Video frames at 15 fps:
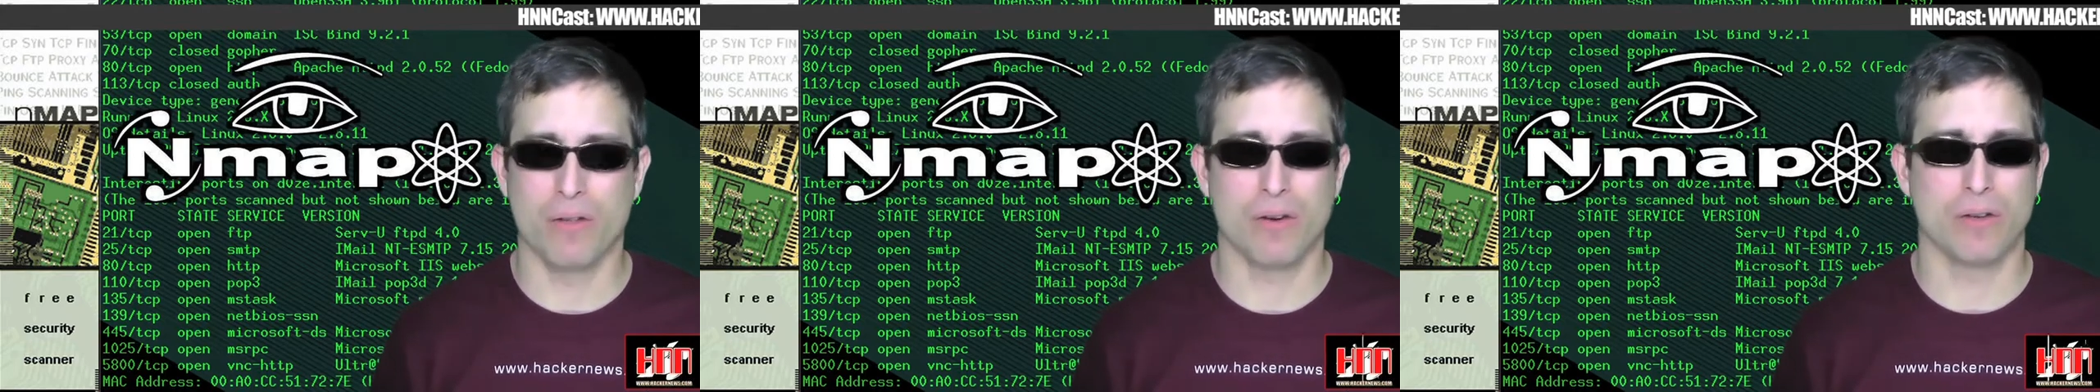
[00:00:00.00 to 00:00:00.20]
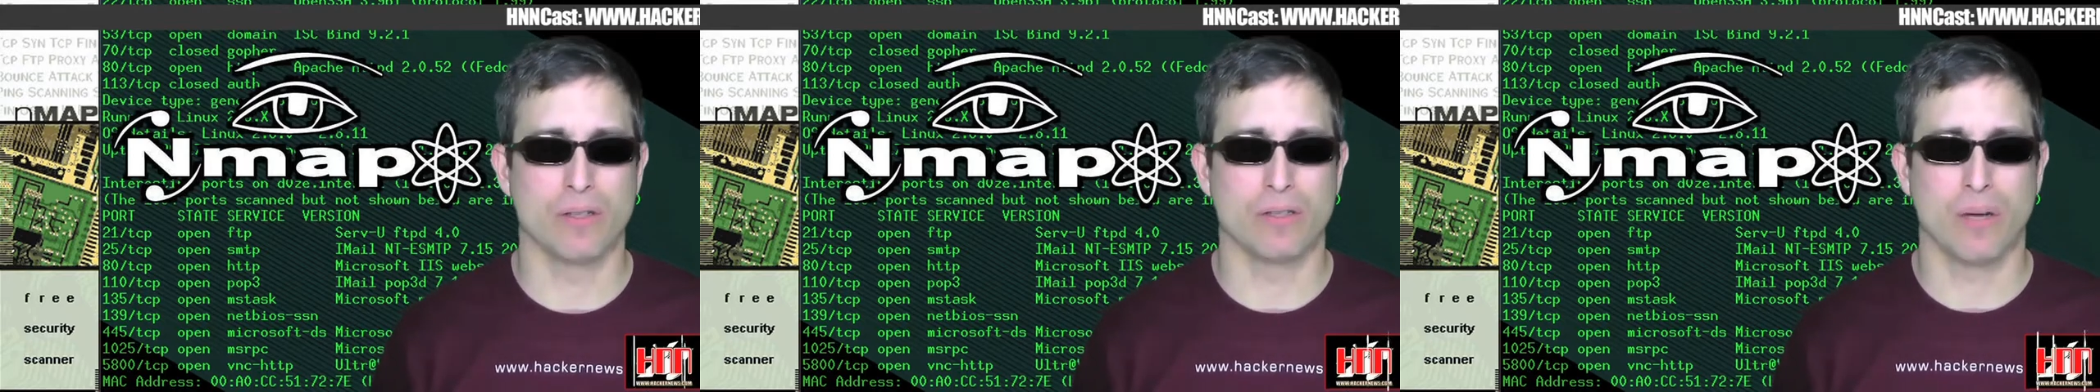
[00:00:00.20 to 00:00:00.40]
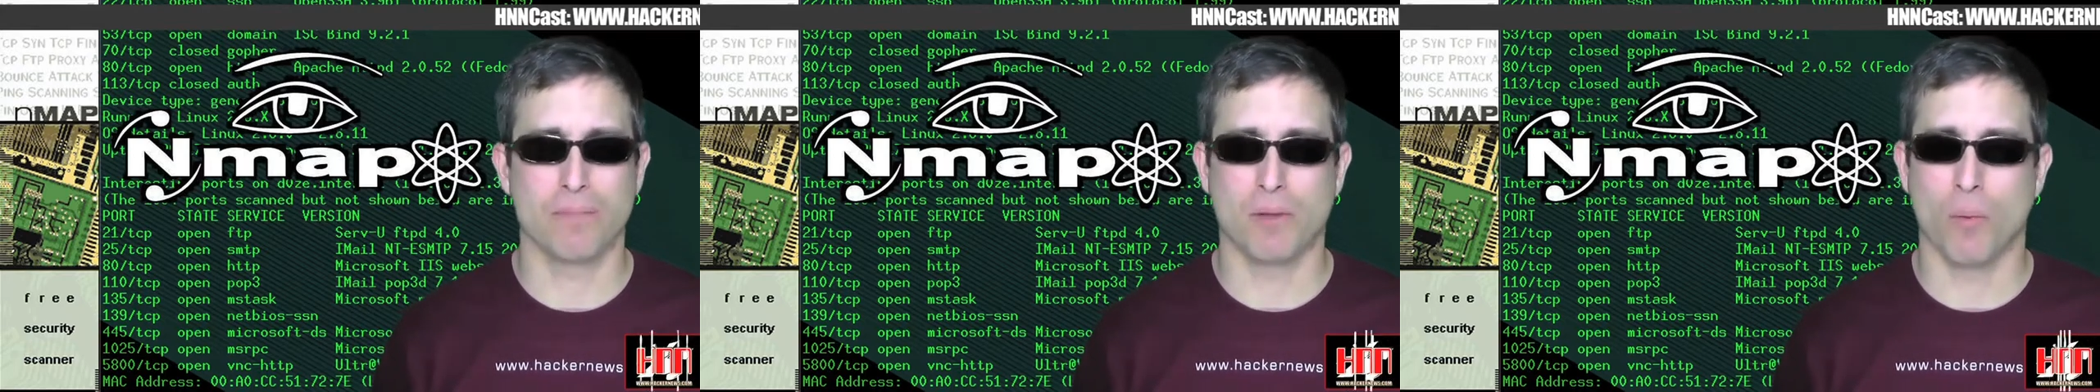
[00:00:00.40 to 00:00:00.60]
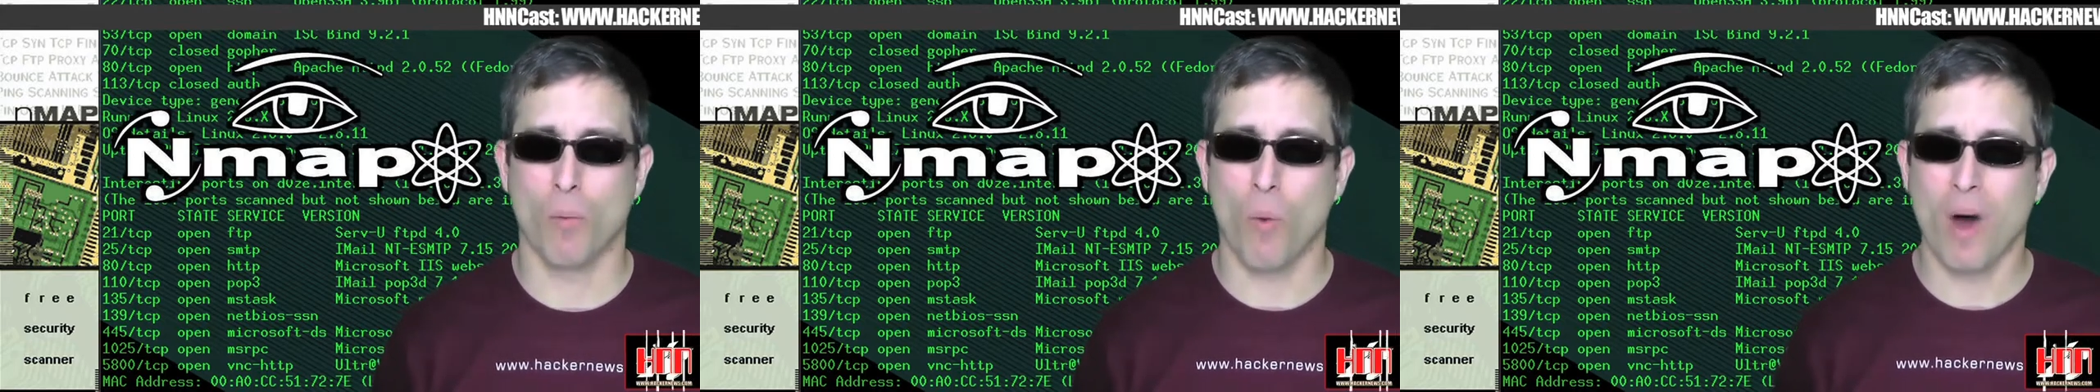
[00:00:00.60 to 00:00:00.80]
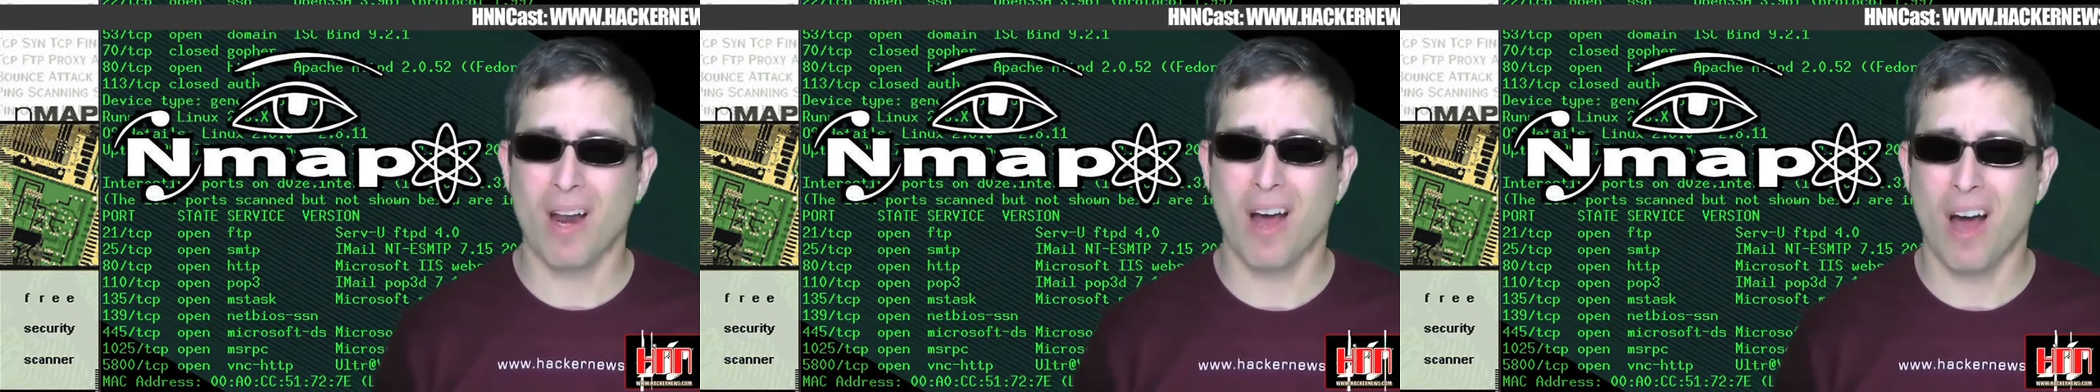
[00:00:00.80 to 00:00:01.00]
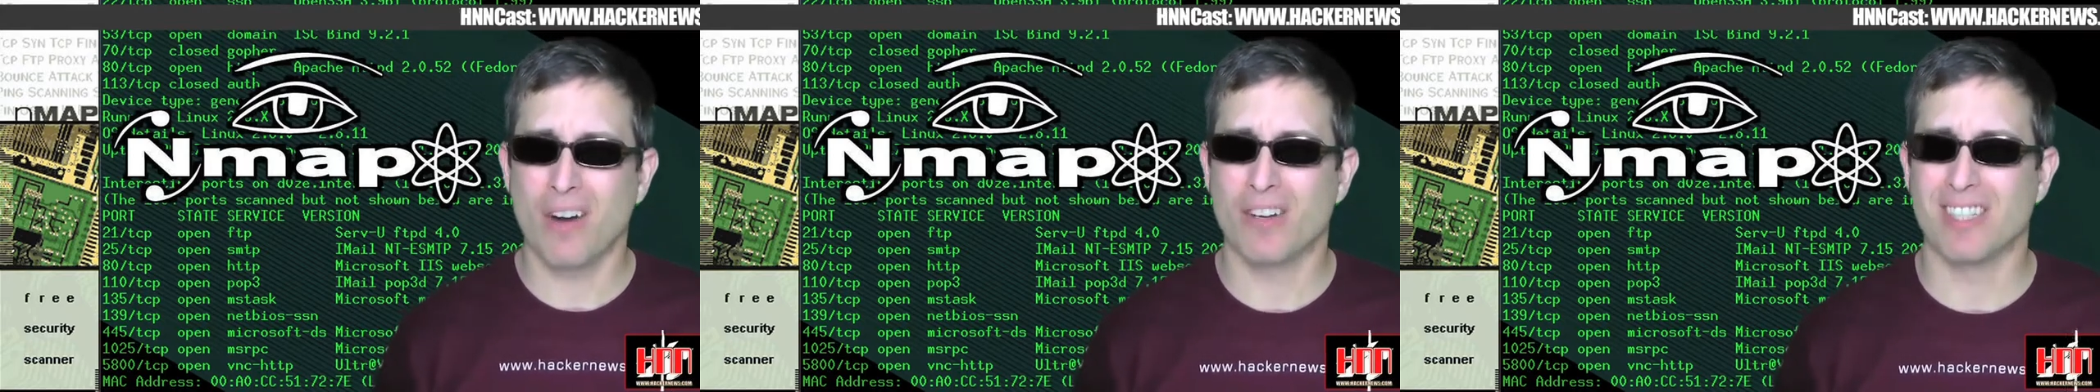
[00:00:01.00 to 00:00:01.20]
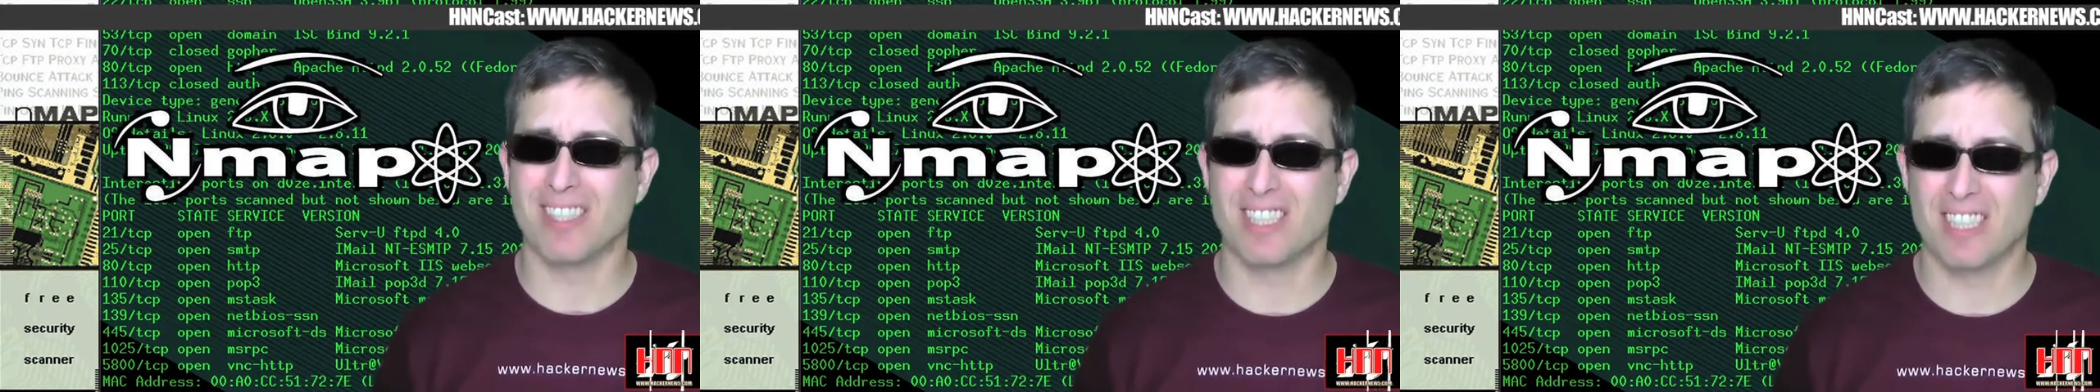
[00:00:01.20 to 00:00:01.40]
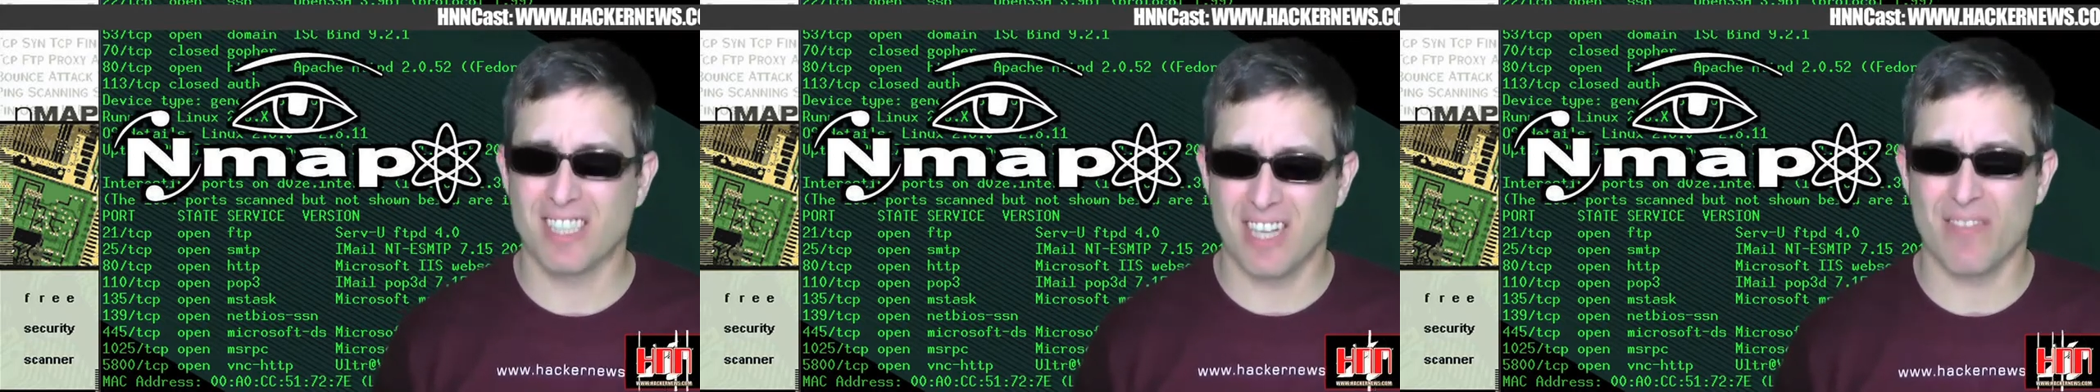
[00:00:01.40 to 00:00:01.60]
there is up to
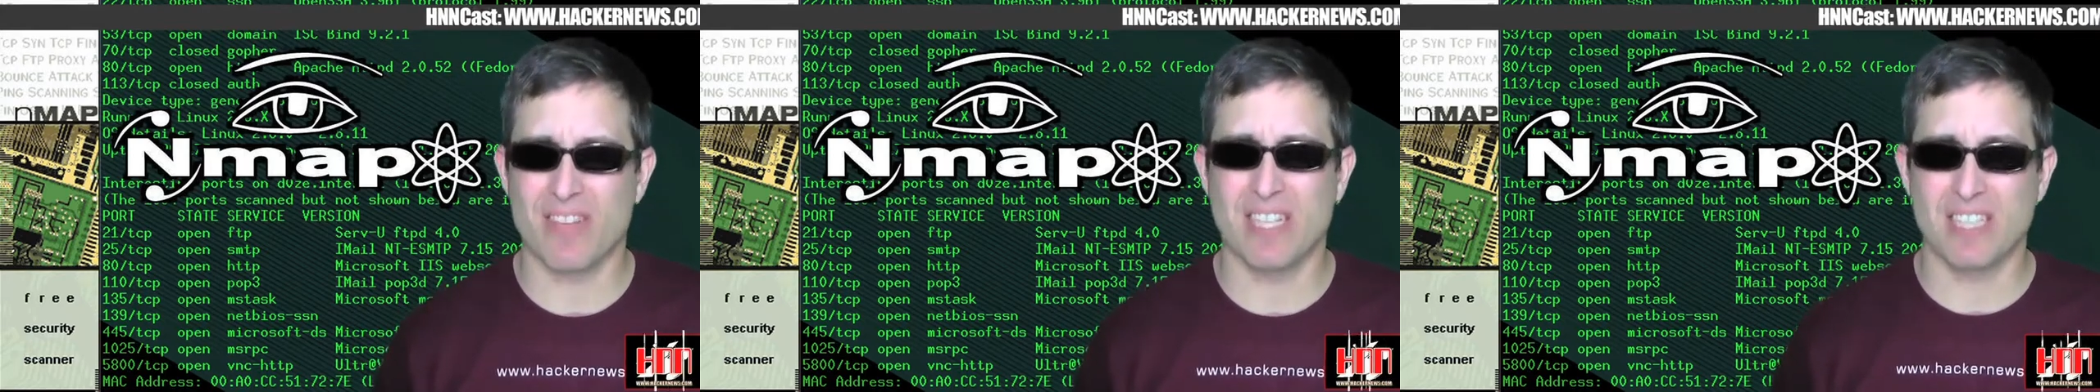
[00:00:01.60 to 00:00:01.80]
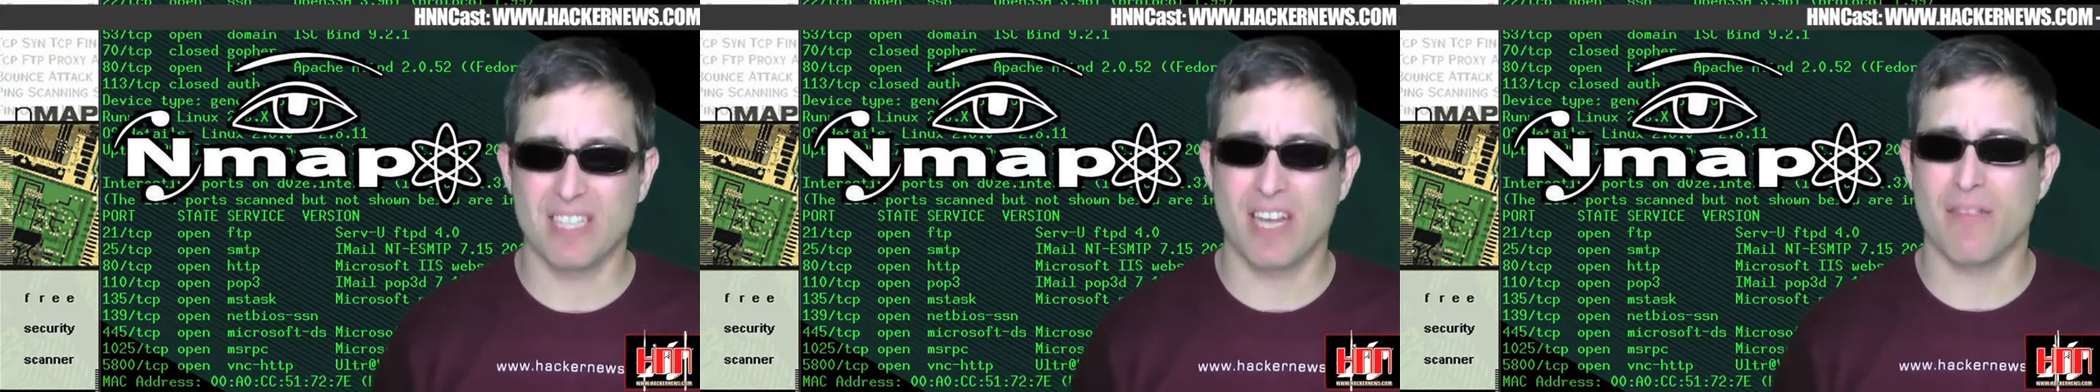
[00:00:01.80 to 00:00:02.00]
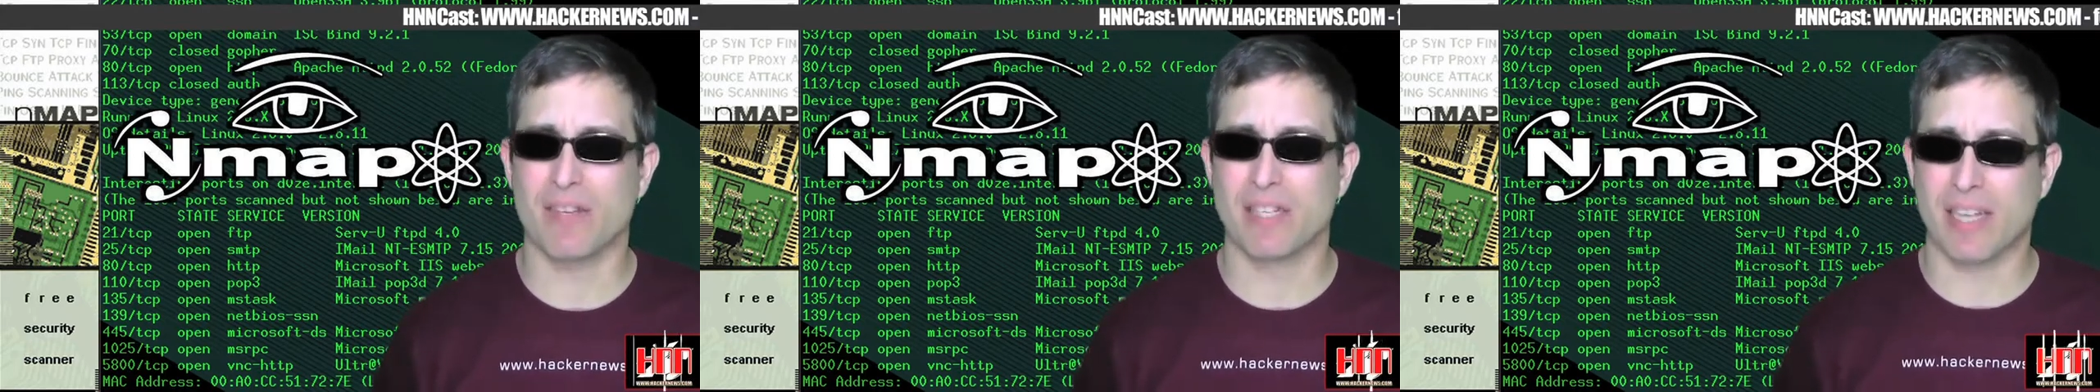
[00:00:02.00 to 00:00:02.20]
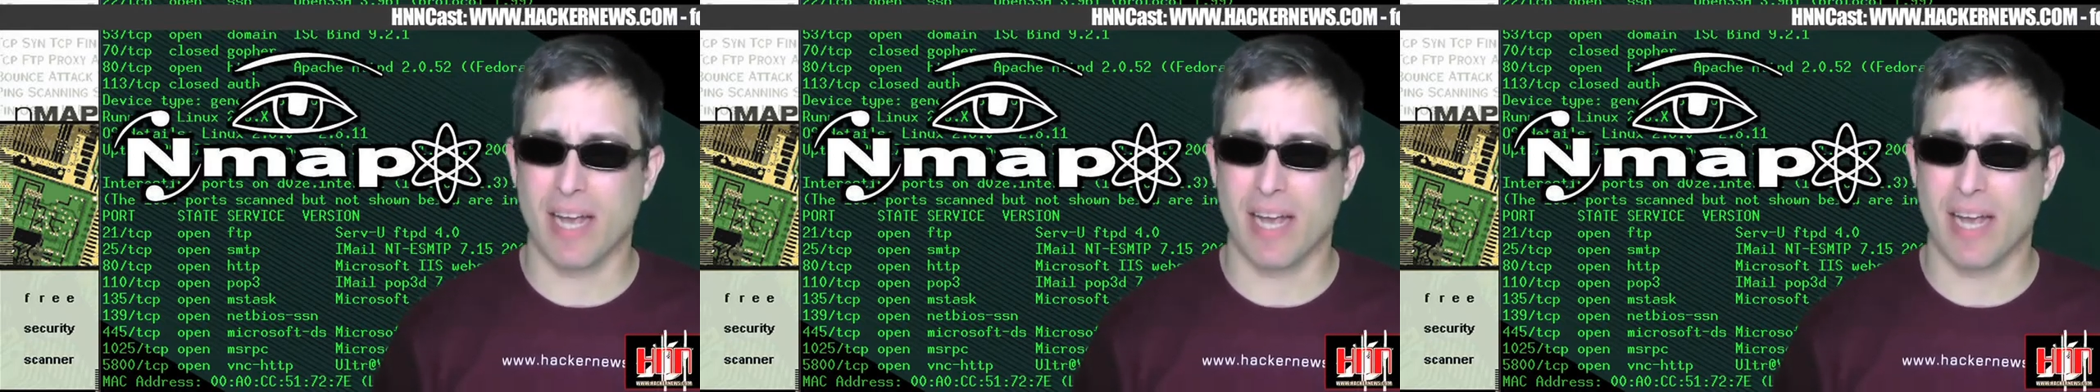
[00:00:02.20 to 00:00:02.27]
177